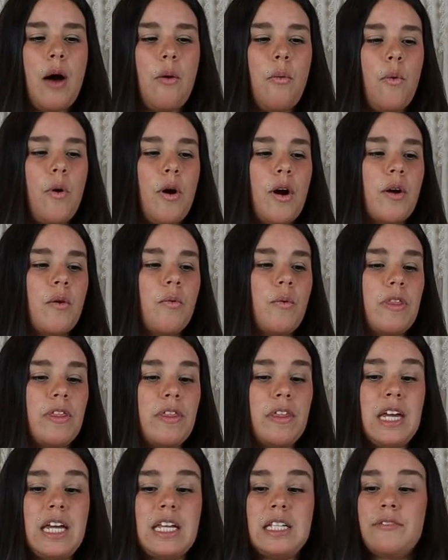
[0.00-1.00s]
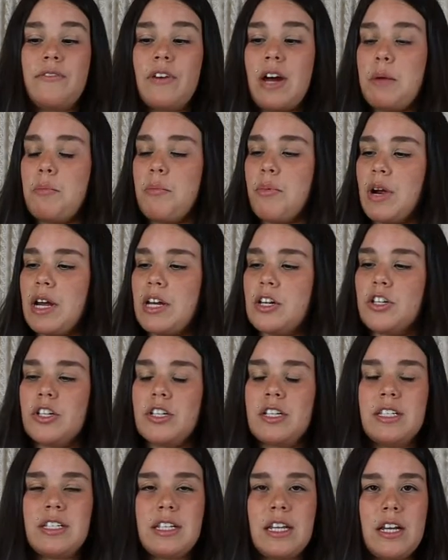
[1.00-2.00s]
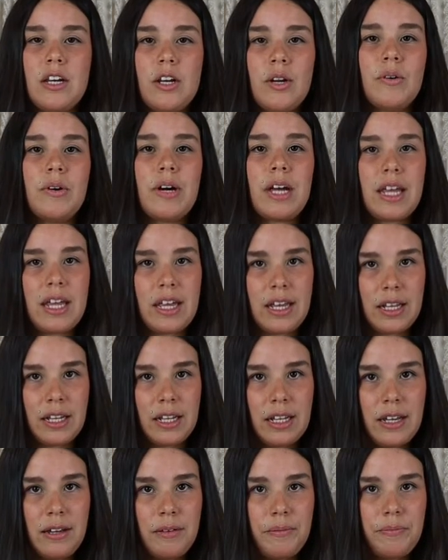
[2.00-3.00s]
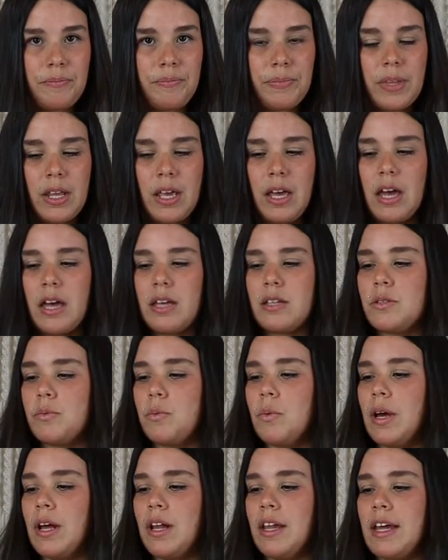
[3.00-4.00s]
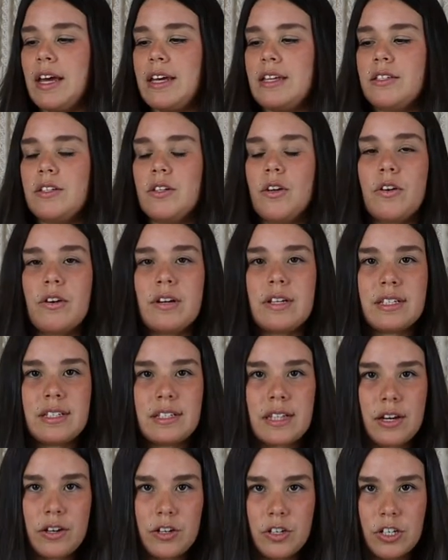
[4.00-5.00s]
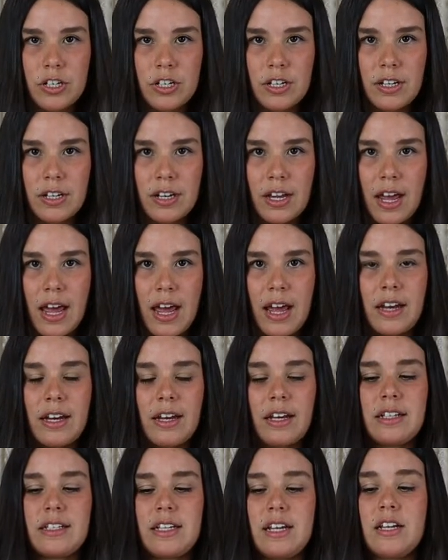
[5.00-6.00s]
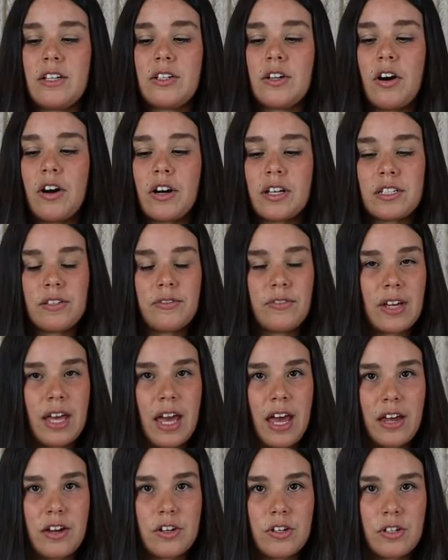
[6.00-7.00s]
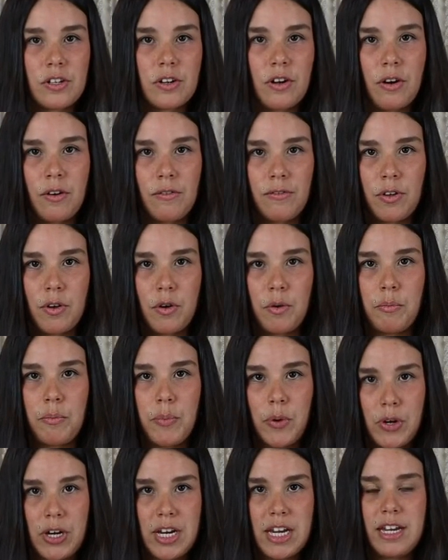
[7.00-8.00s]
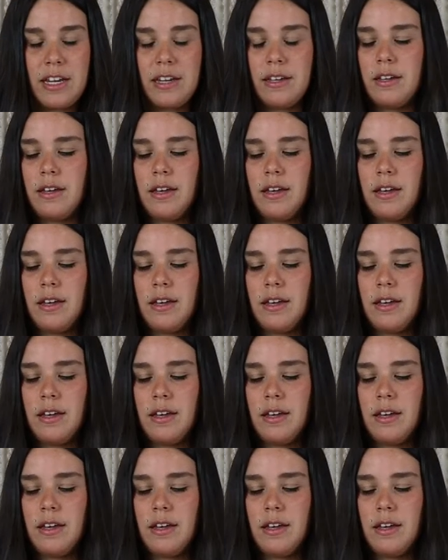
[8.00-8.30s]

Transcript: work with these vibrations in your healing, as well as your ascension and detoxification of your body.